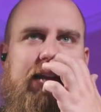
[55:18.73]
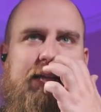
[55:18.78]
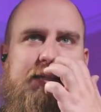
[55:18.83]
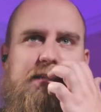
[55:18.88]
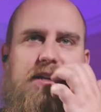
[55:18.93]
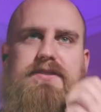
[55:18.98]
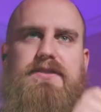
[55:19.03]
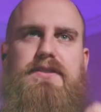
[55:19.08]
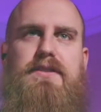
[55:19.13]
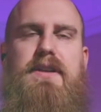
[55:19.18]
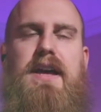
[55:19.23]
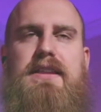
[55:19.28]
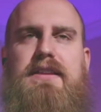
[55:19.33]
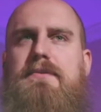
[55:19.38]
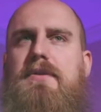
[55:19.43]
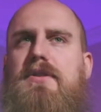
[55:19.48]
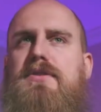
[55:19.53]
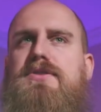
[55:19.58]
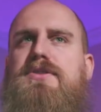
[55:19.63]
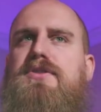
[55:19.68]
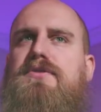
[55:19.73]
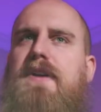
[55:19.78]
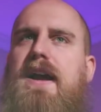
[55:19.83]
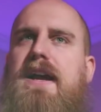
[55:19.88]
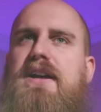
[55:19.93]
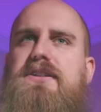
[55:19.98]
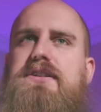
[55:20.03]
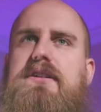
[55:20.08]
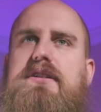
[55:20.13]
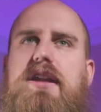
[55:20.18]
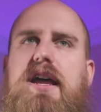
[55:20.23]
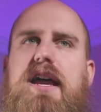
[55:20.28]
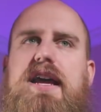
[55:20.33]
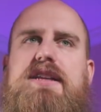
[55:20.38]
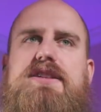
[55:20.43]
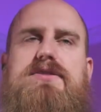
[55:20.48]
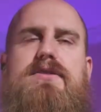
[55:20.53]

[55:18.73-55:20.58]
It's also not the most directional light.